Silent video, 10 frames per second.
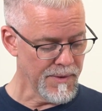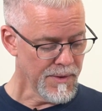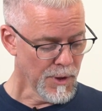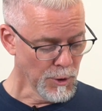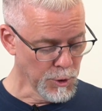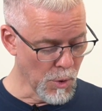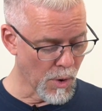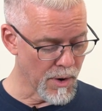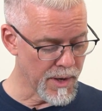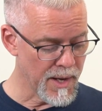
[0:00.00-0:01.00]
the
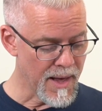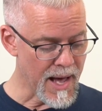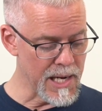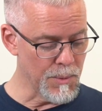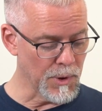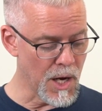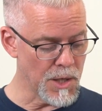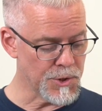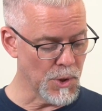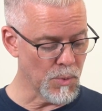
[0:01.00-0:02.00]
Lord, and he will
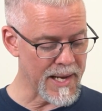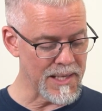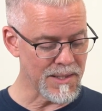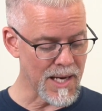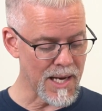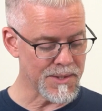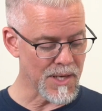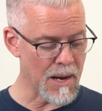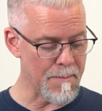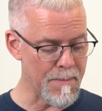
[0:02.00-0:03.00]
also raise us
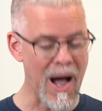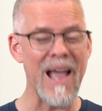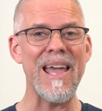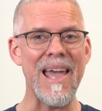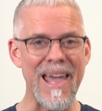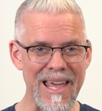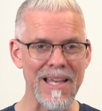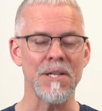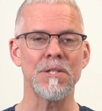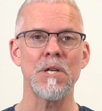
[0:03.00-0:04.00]
up by
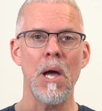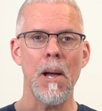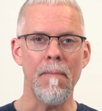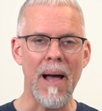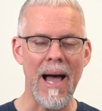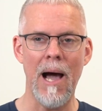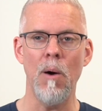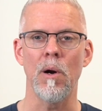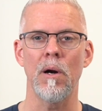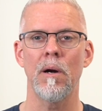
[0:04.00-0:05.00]
his
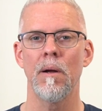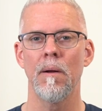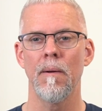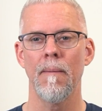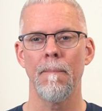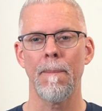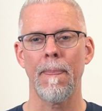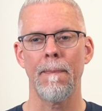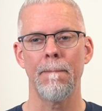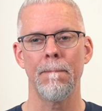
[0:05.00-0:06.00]
power.
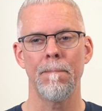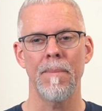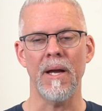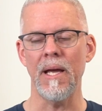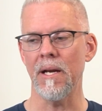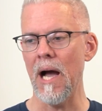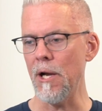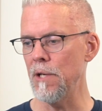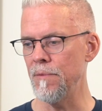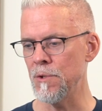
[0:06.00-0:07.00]
Again, God
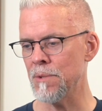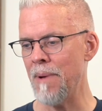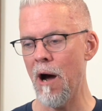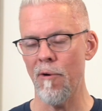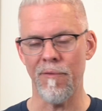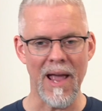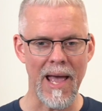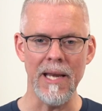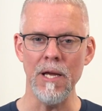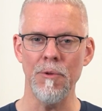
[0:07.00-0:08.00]
could have used his power for
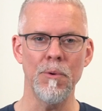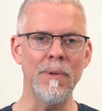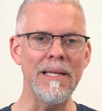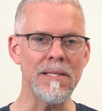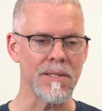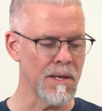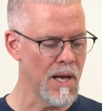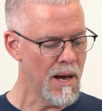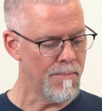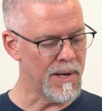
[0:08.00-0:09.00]
any other reason,
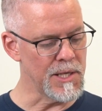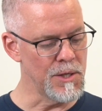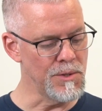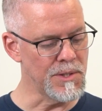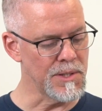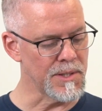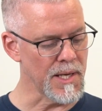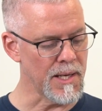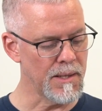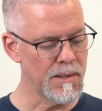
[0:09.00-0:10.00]
but he uses
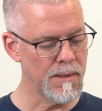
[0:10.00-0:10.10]
it